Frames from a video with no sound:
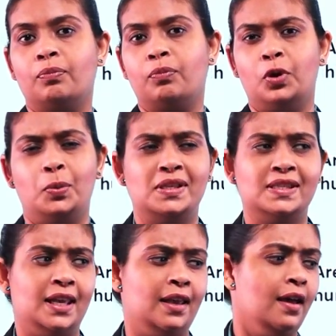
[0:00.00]
What do I
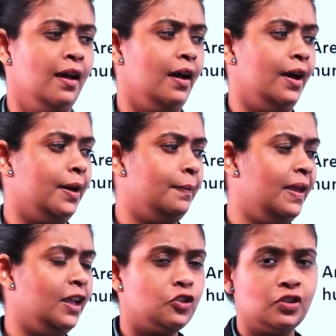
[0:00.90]
say?
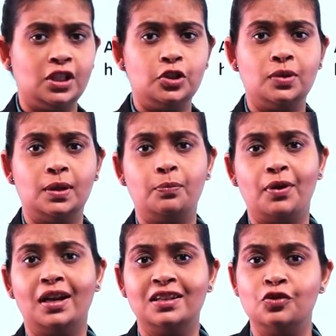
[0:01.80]
Make sure that you can
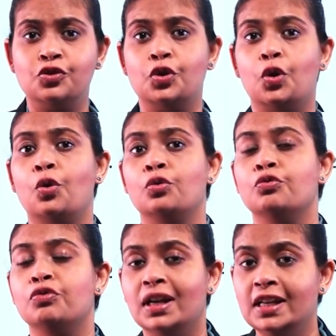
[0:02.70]
practice your own
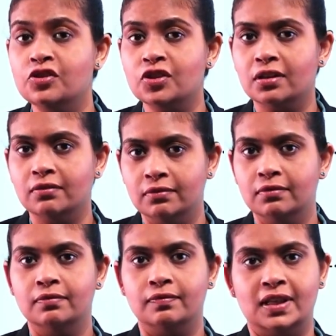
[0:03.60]
religion,
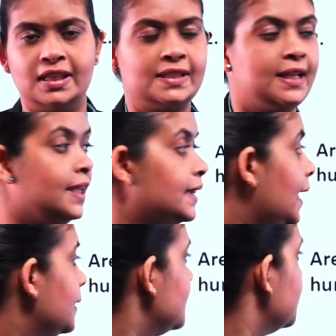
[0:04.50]
things like
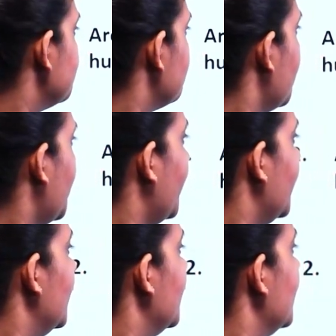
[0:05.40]
that.
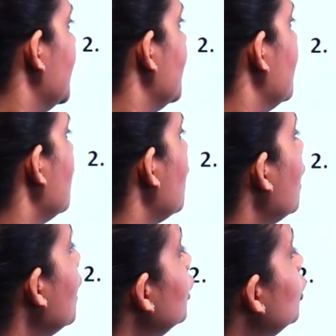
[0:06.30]

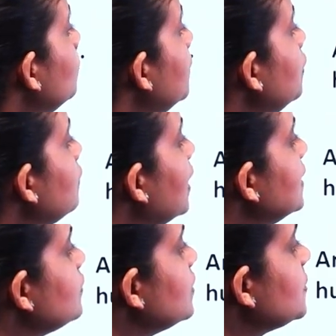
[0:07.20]
Are human
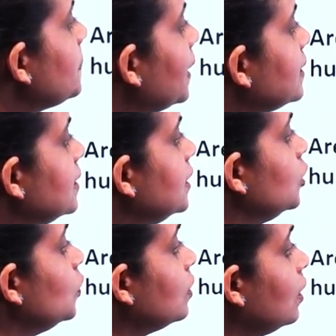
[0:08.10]
rights respected in
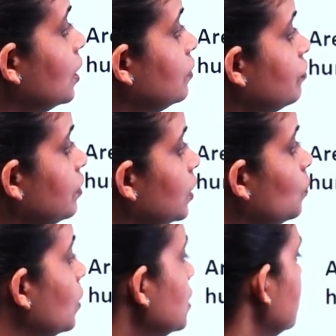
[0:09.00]
your country?
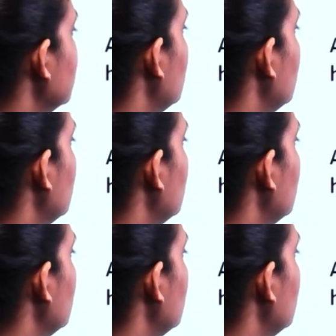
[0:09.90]
What are the